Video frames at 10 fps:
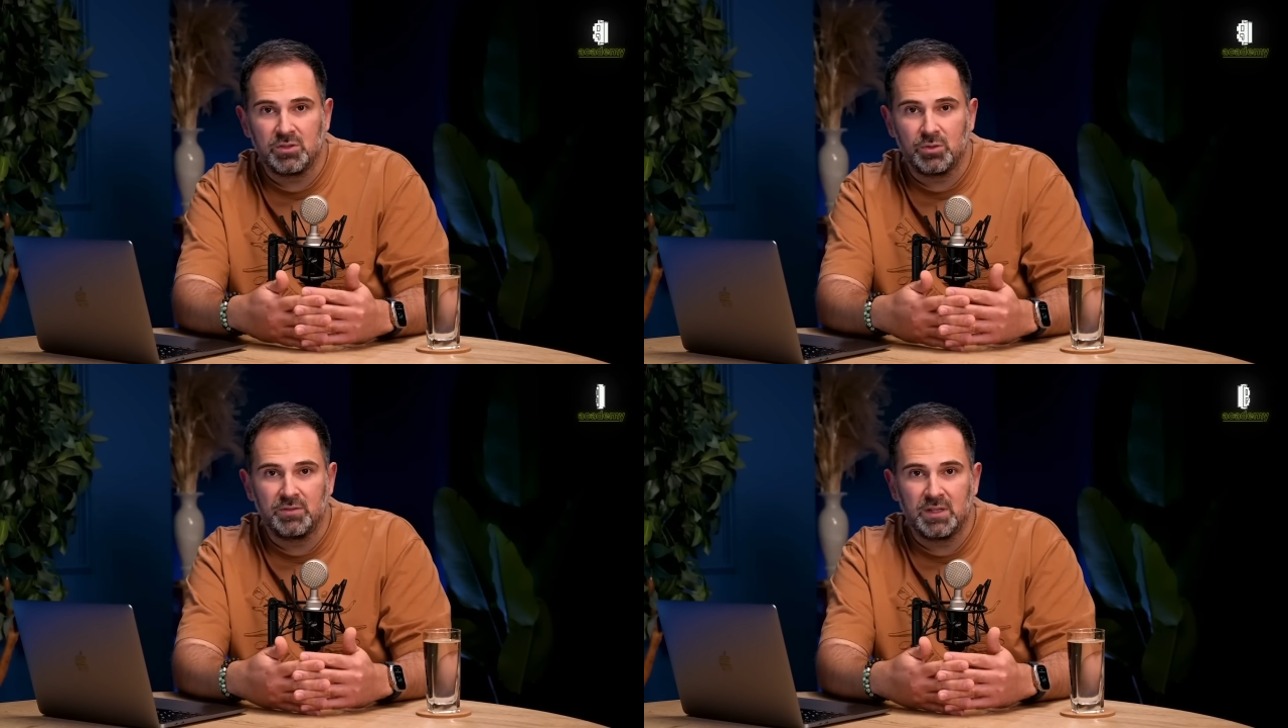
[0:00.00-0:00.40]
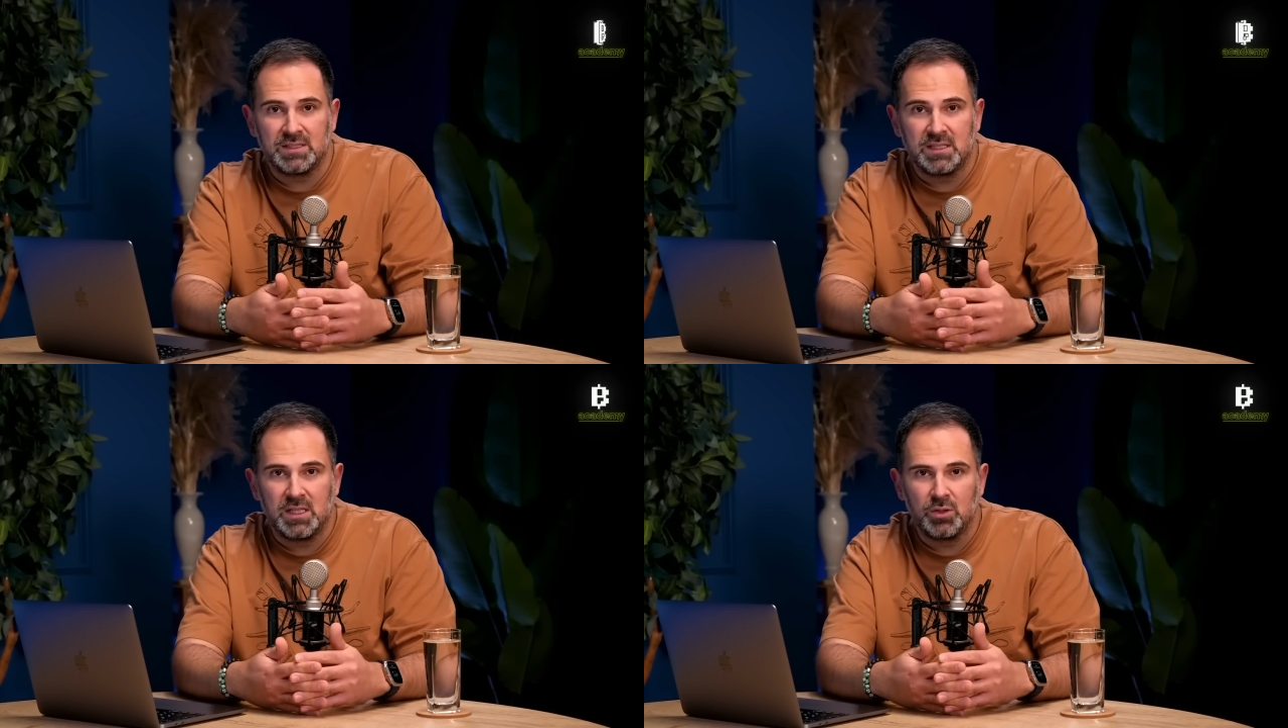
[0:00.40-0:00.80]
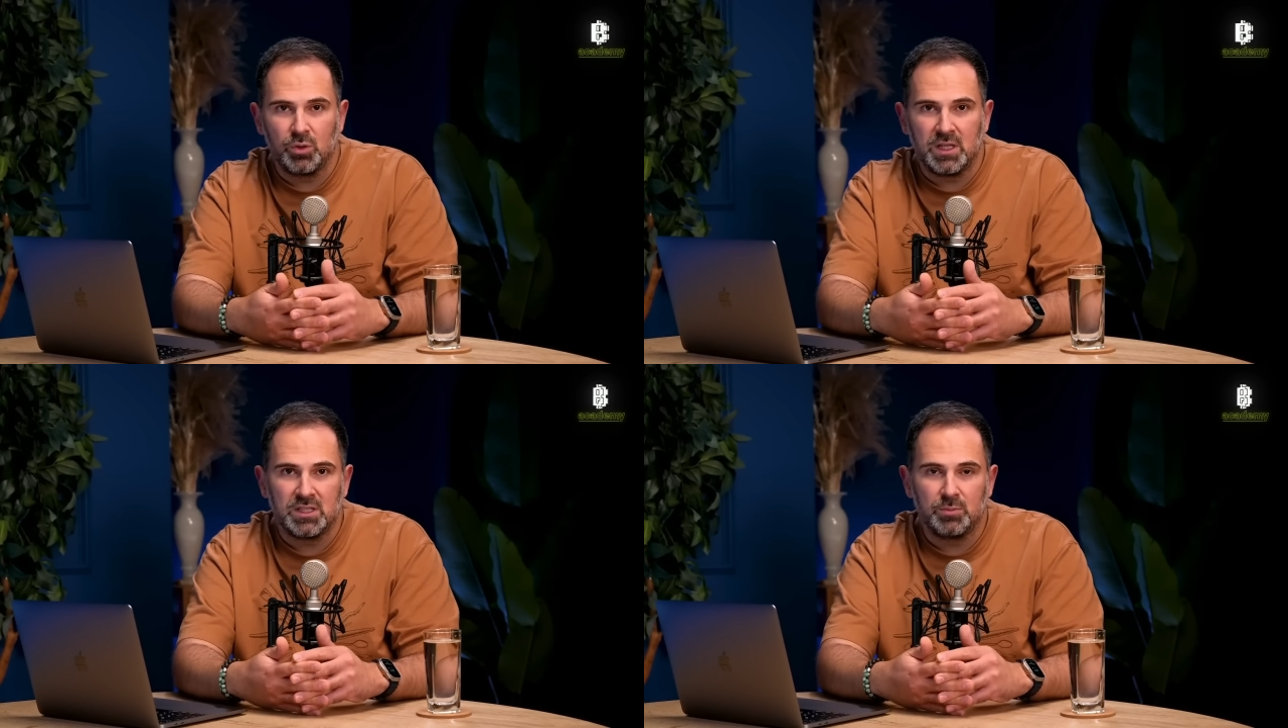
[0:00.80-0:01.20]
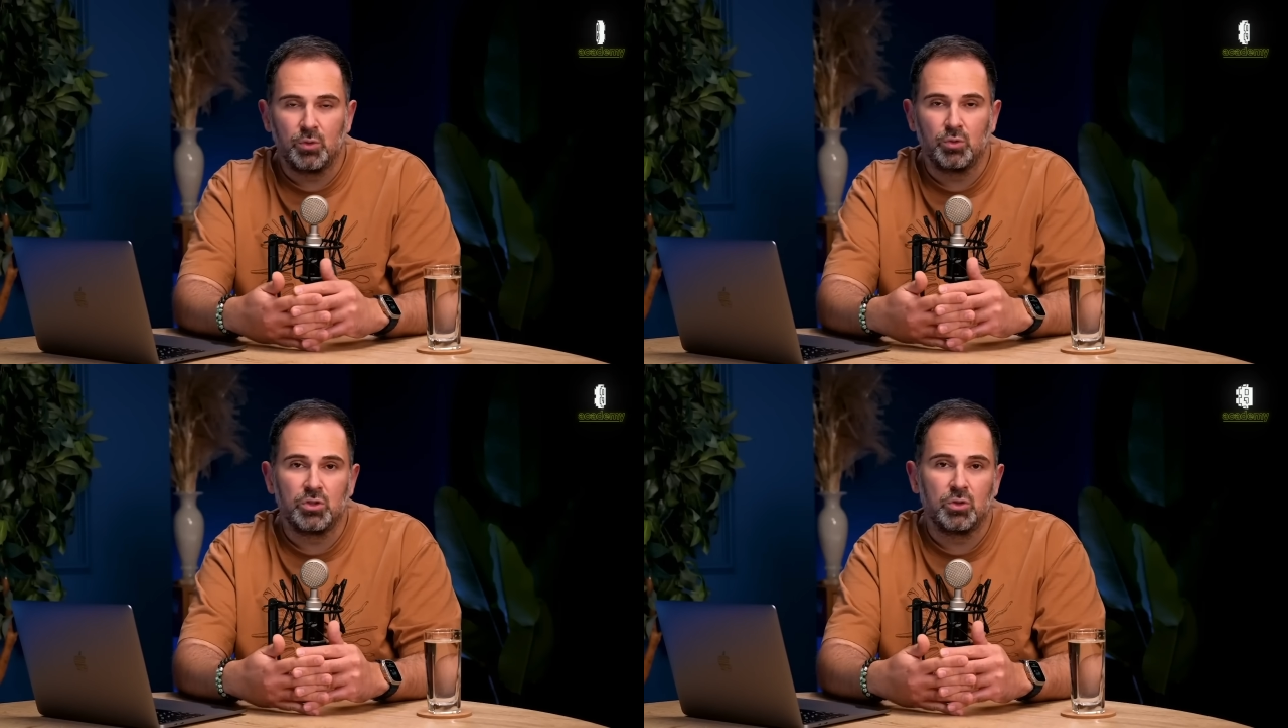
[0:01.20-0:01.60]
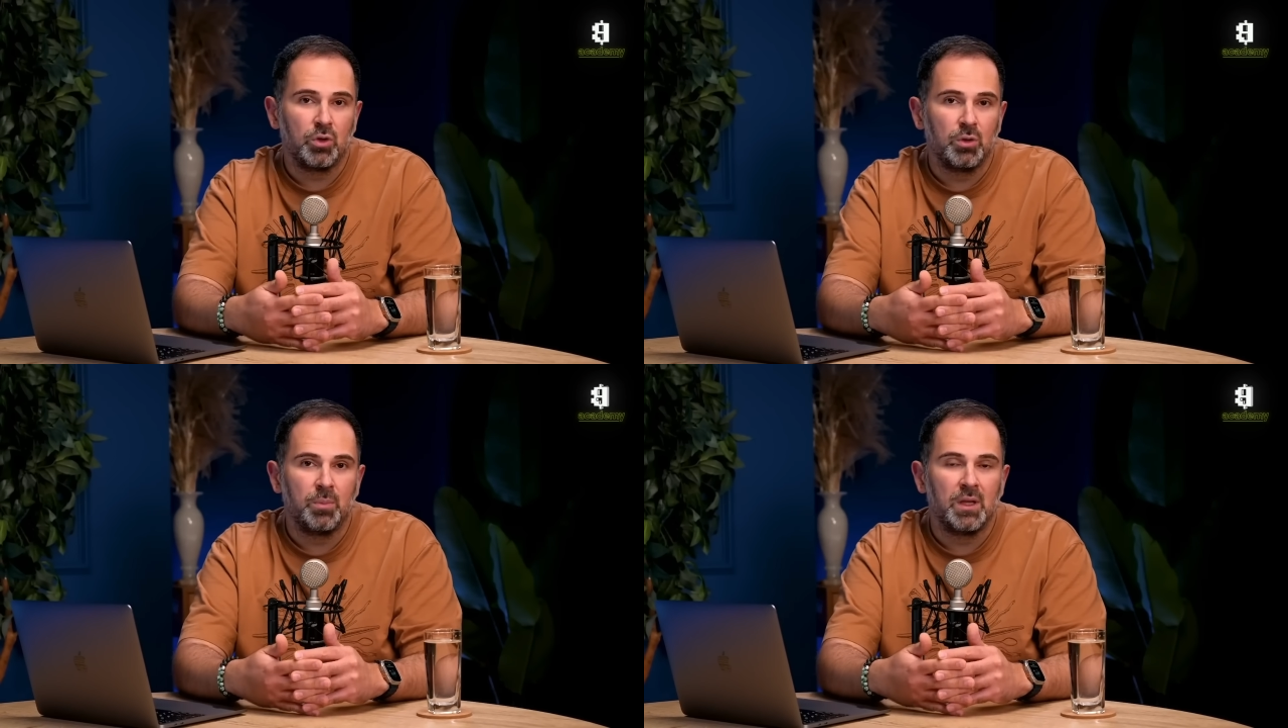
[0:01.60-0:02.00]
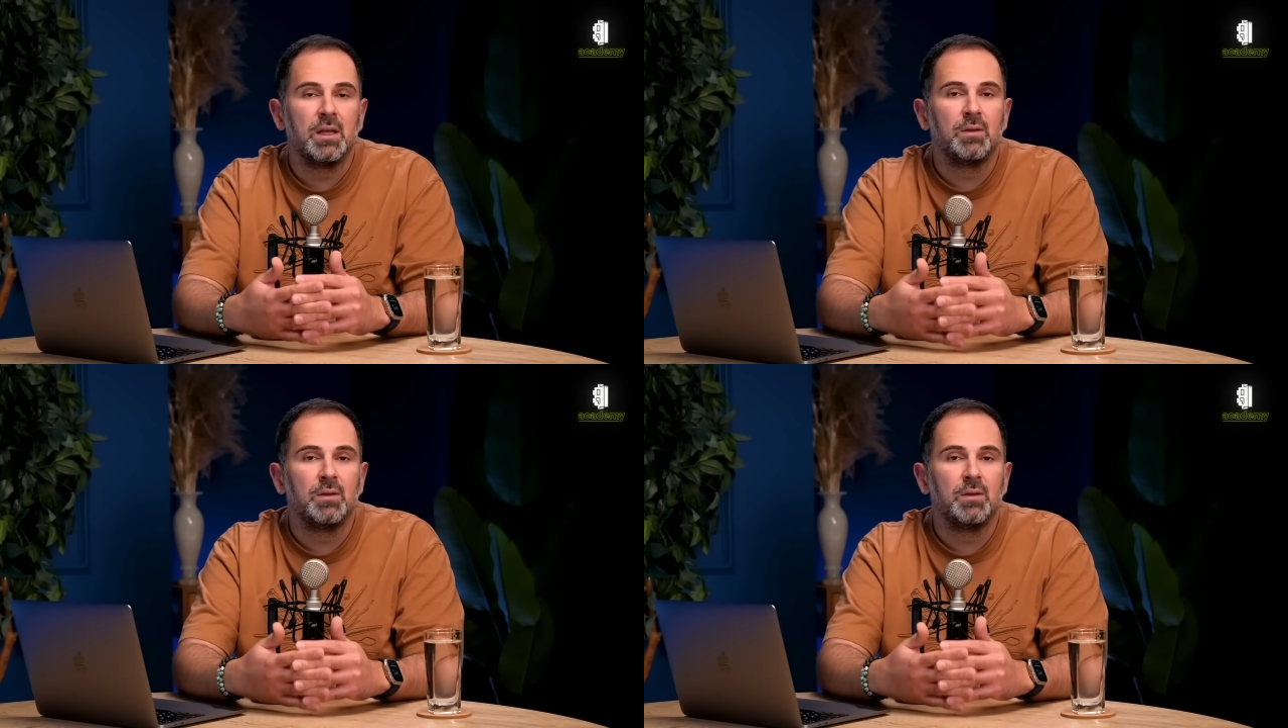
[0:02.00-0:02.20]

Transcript: to invest in liquidity pools to earn money,